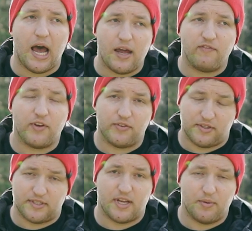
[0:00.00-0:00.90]
I felt
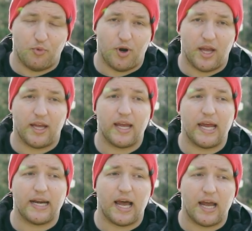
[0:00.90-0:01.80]
the same way, and